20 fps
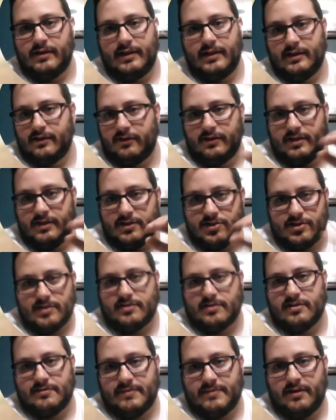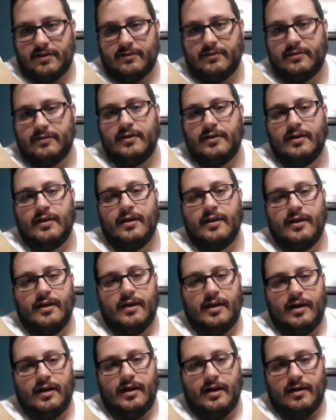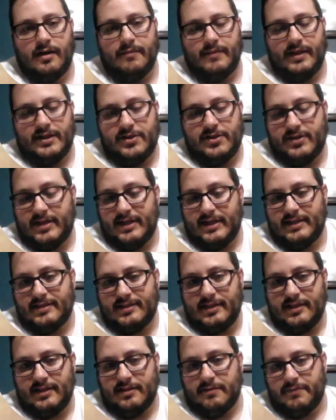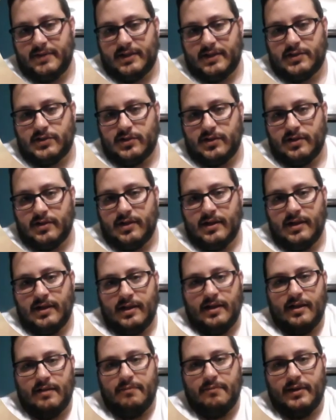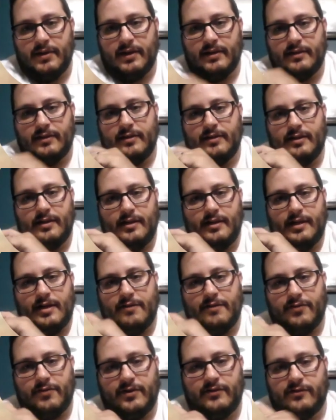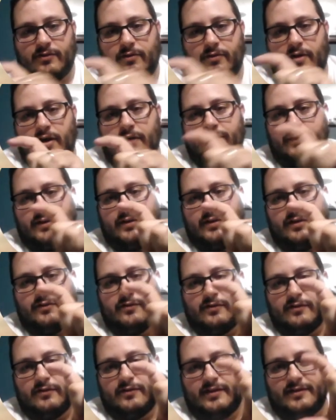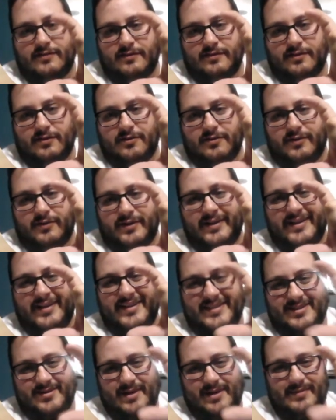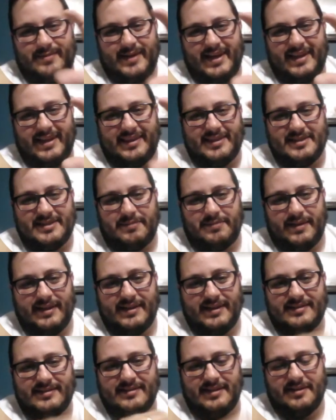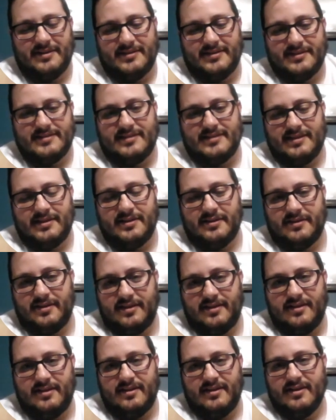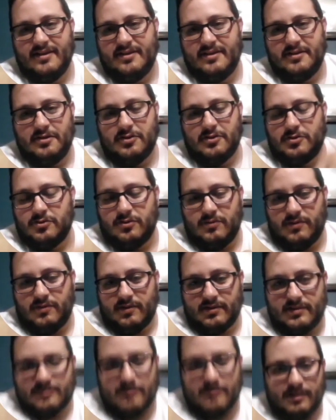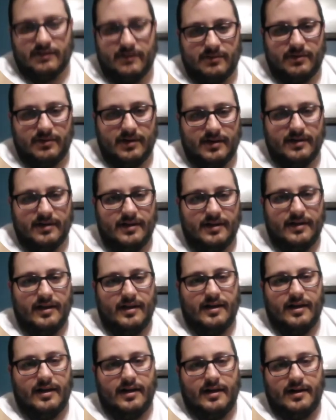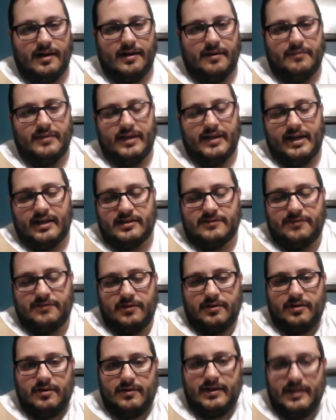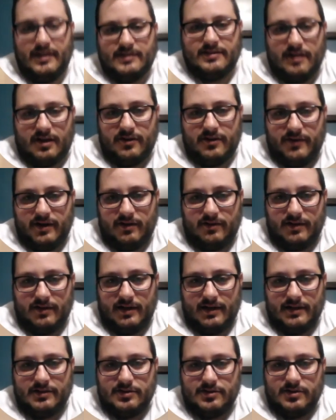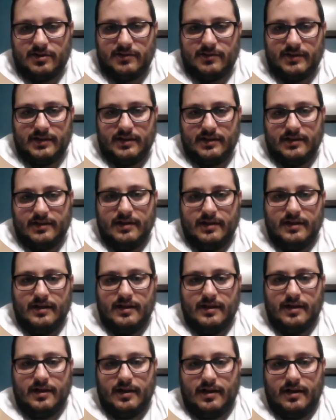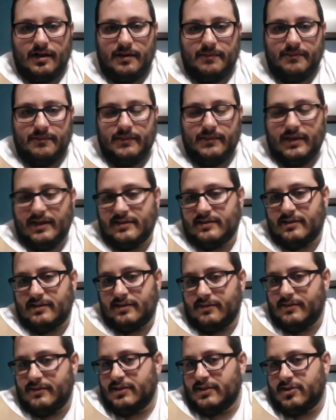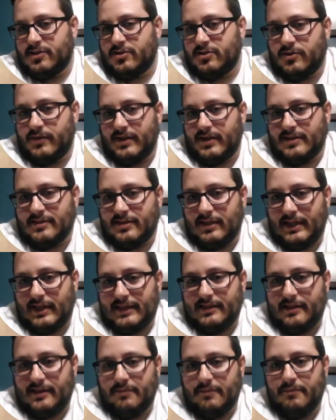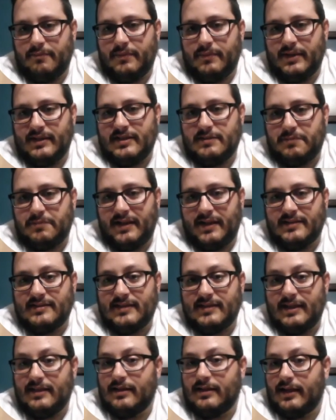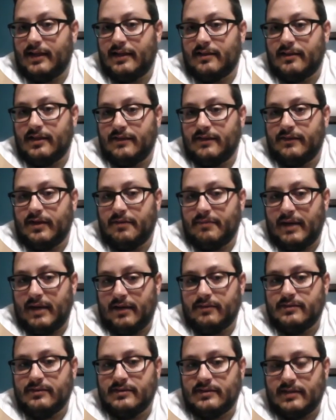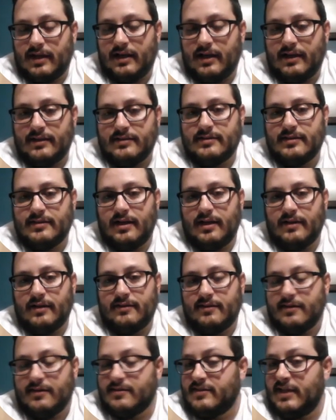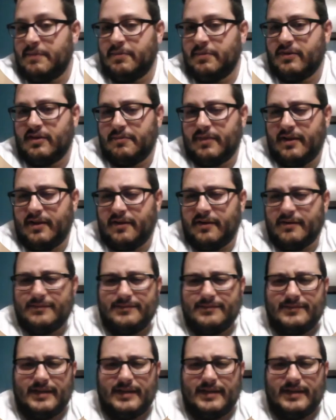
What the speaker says: It literally is just this mountain, and you can't see it in the picture, but every so often there's just these little streptanthus plants that are just sitting there. The jewel warts are everywhere. The next photo is Dr. Engel and I showing it's just showing us collecting them. But these plants tend to like to live on mountainsides. The steeper the better.